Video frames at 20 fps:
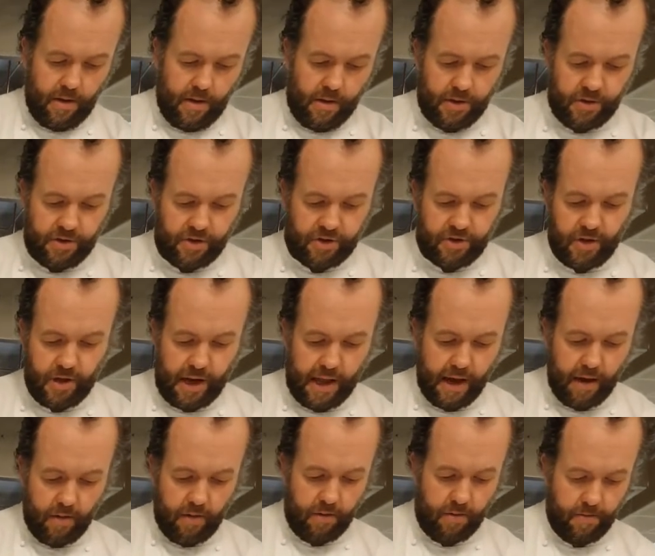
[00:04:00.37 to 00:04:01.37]
just to
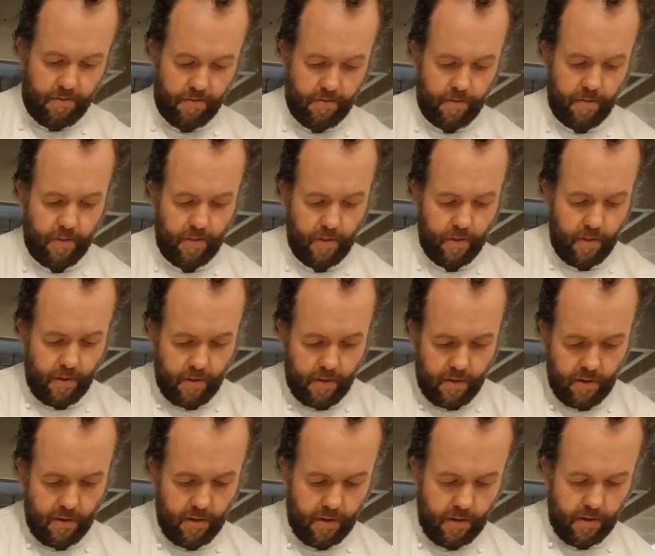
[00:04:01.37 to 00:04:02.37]
allow
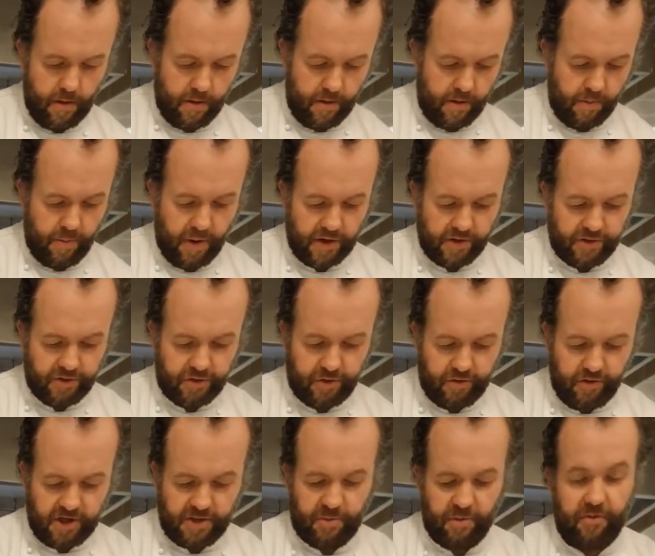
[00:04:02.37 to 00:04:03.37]
the pastry to
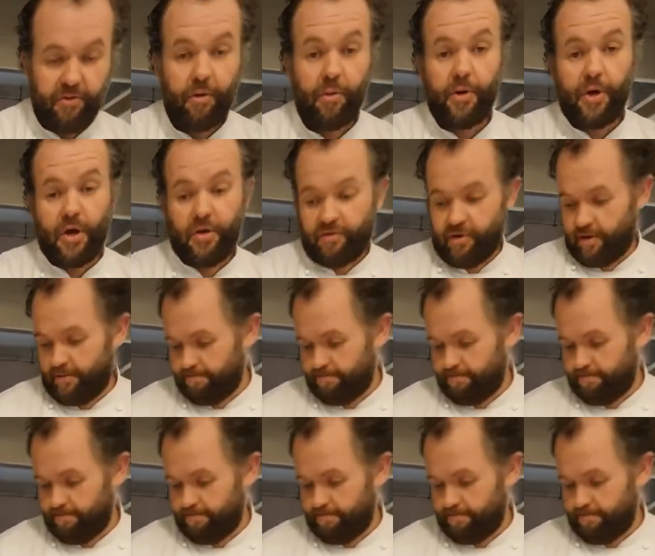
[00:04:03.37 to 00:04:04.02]
rest before we use it.